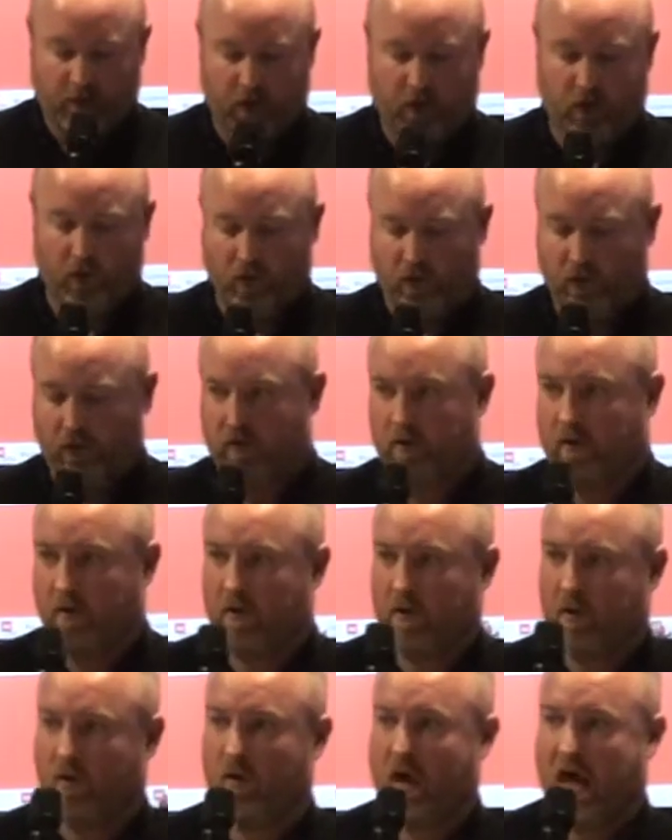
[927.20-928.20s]
who
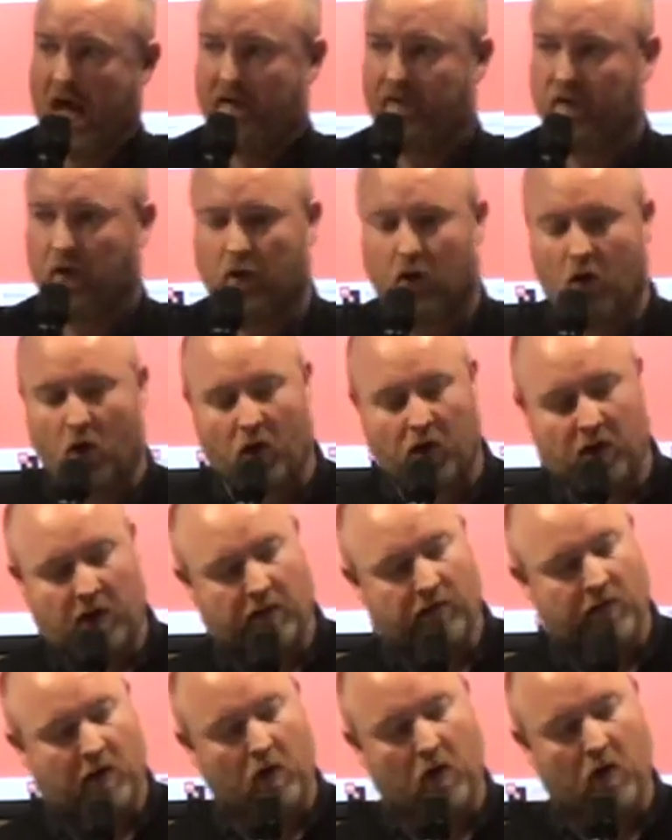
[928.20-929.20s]
who have done
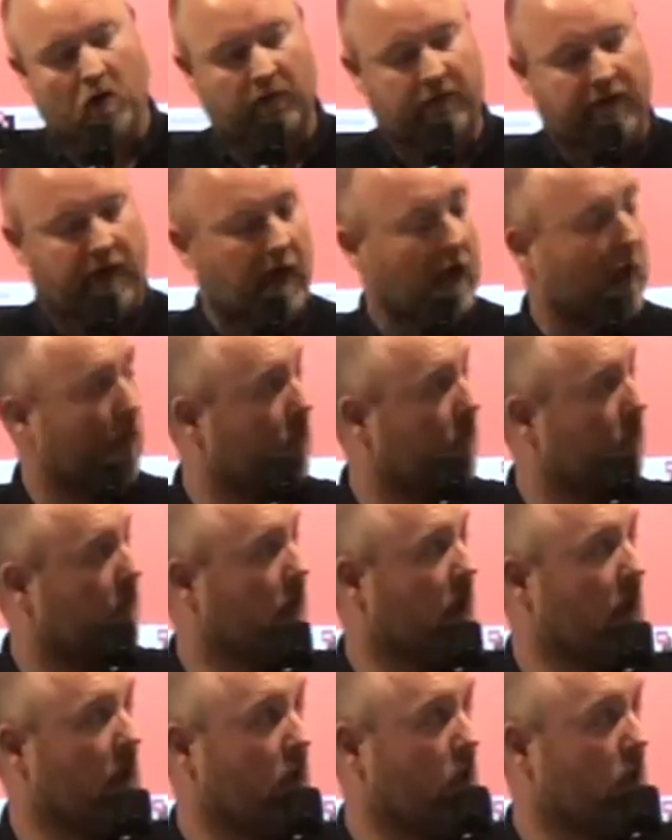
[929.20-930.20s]
loyalty for a long term,
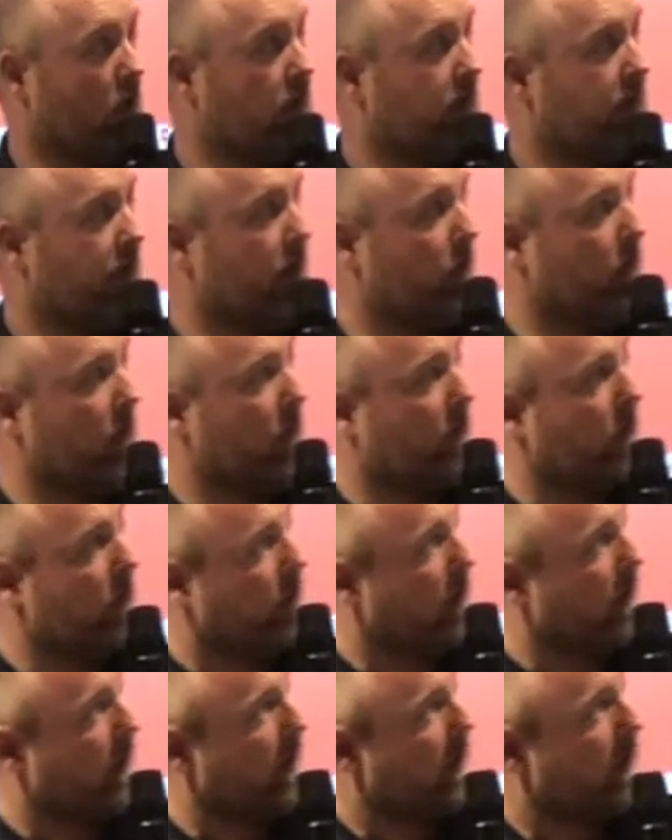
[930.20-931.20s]
a long term now,
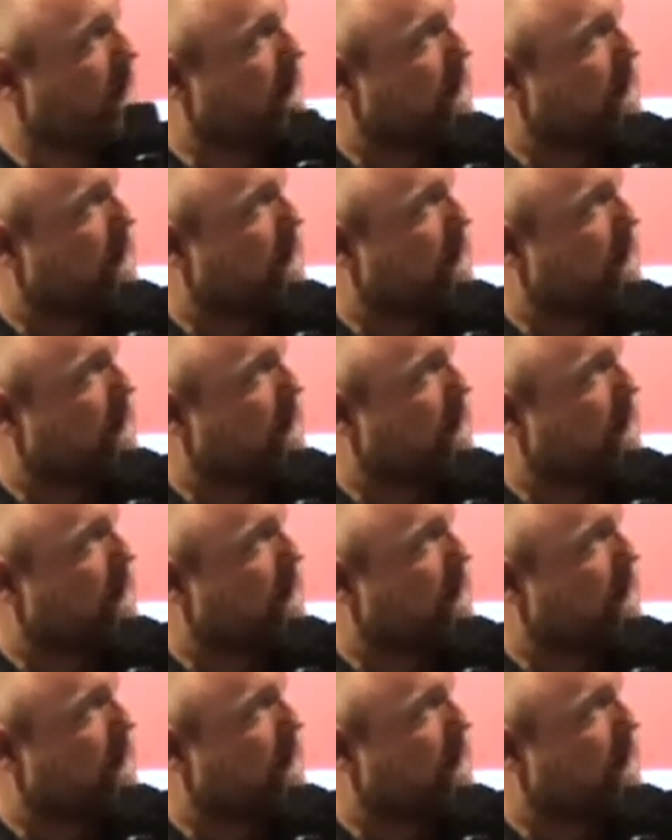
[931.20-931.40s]
sorry.